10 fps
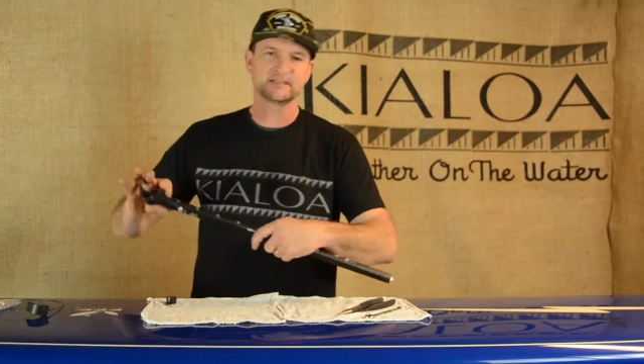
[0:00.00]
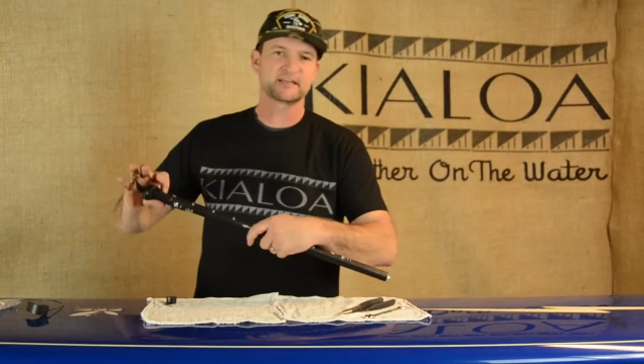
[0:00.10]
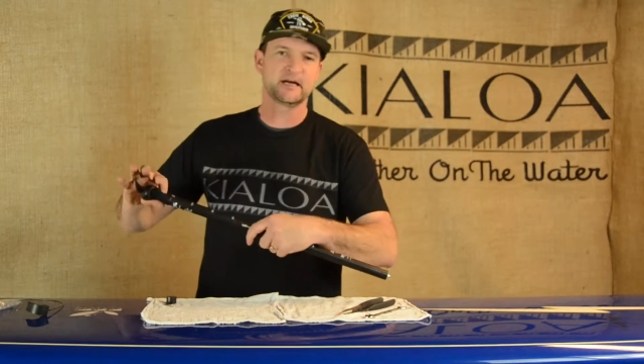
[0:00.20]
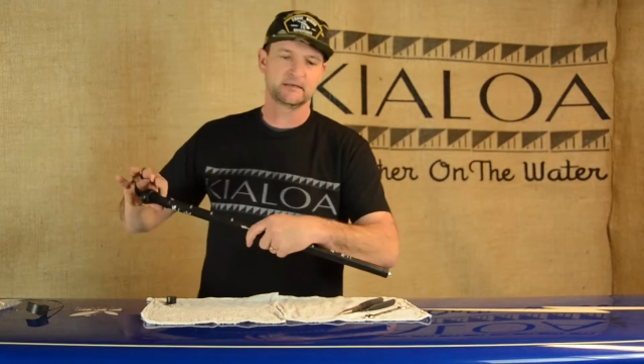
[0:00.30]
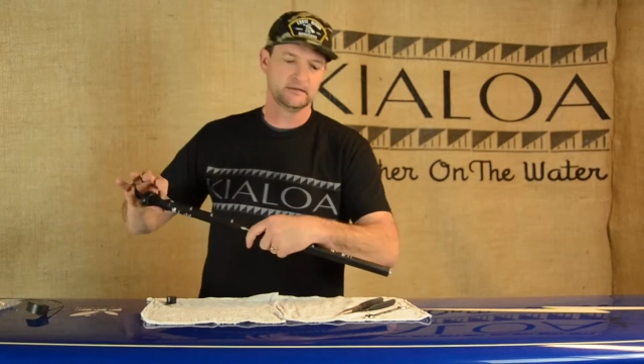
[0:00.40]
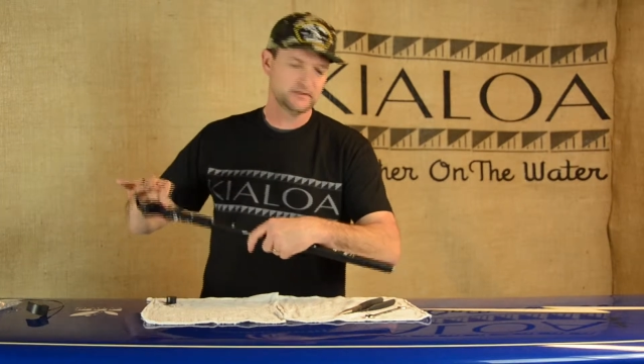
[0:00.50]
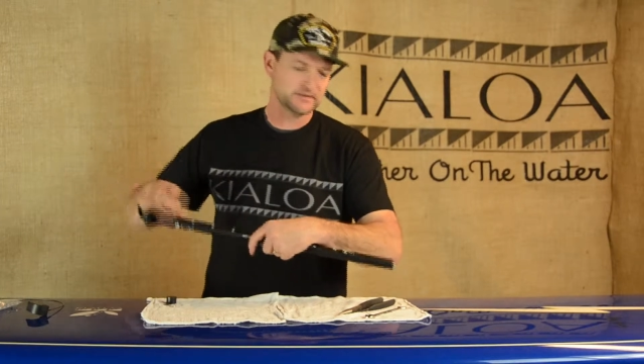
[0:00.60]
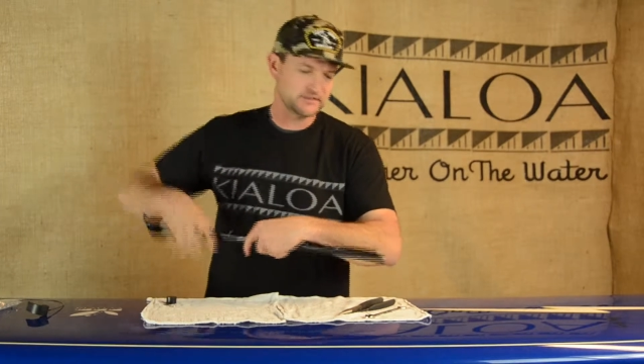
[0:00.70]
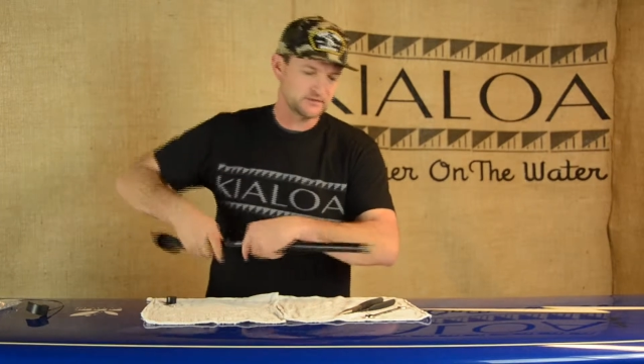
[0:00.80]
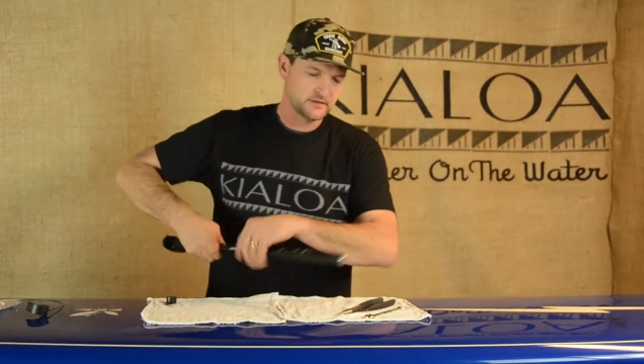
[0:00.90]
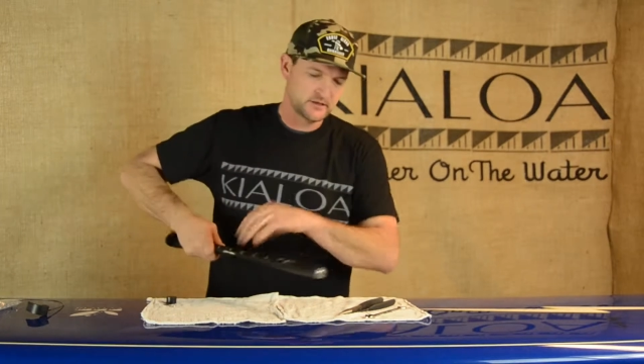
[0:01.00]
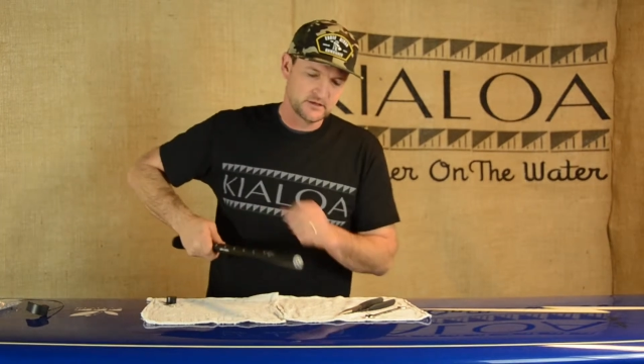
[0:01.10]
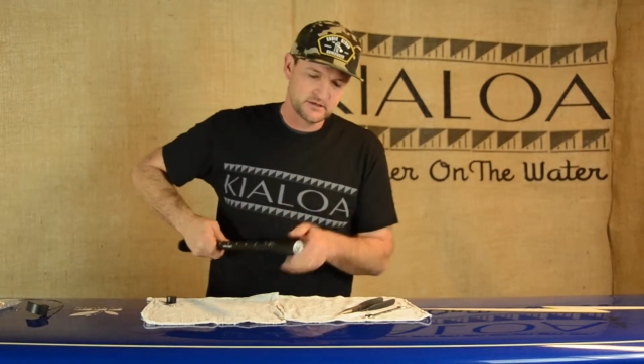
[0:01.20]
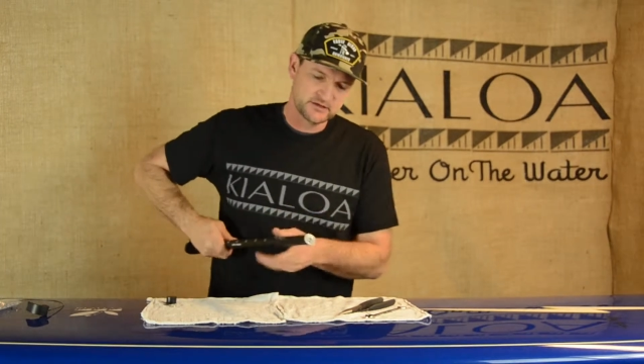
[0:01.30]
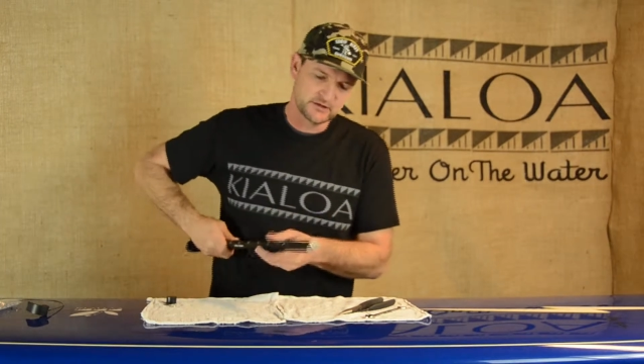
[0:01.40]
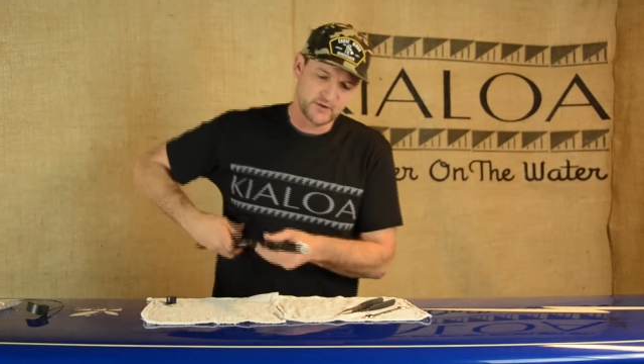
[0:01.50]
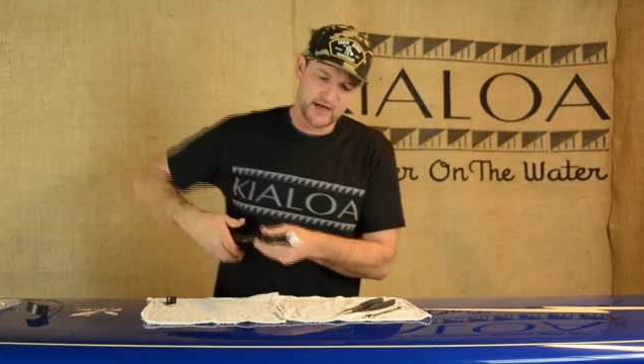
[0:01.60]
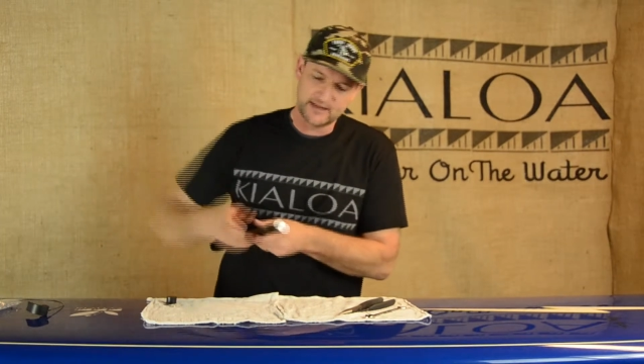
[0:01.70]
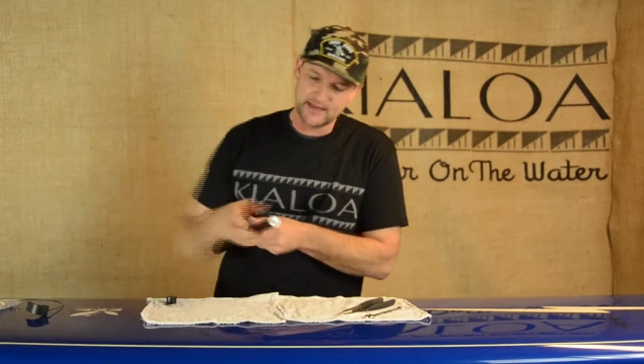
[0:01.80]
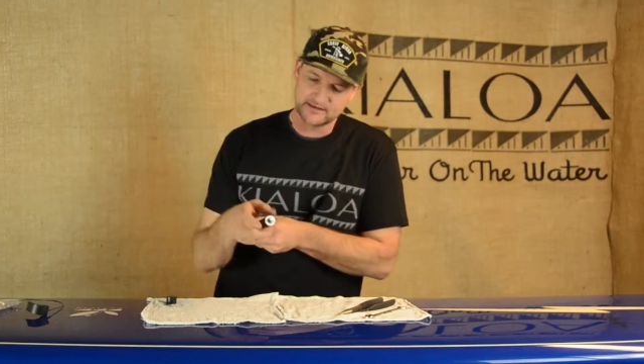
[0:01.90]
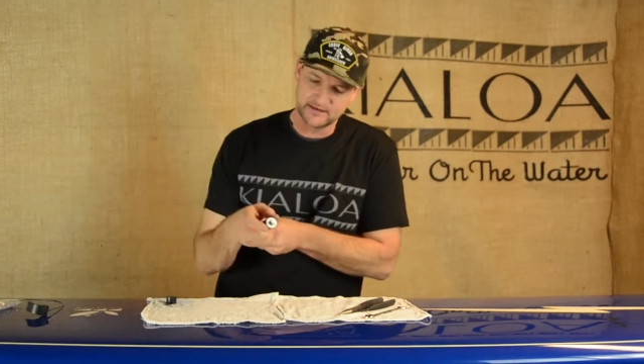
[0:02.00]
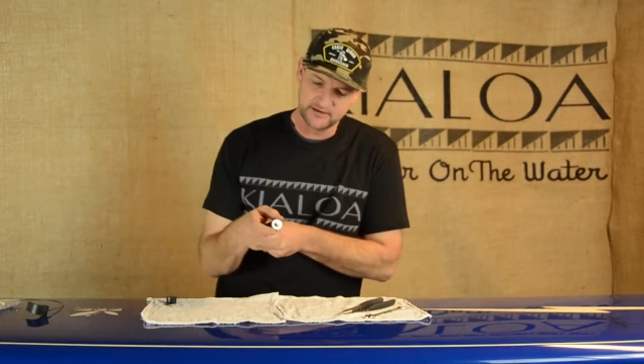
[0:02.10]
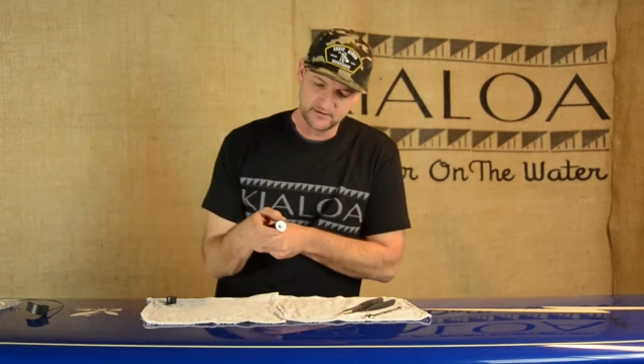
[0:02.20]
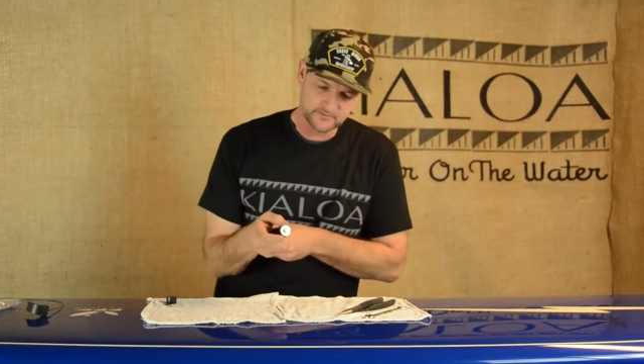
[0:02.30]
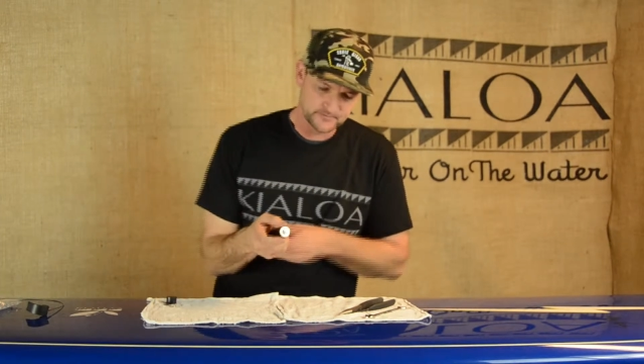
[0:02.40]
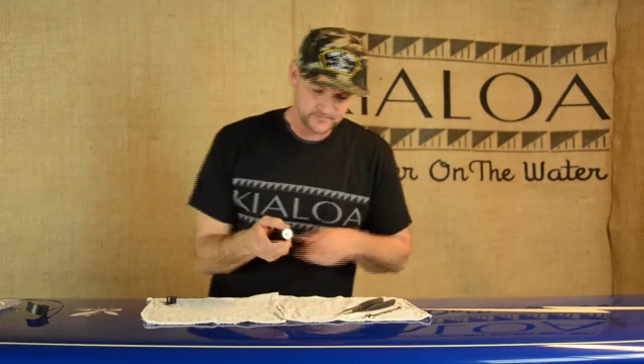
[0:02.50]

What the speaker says: it's kind of loose. So what I like to do,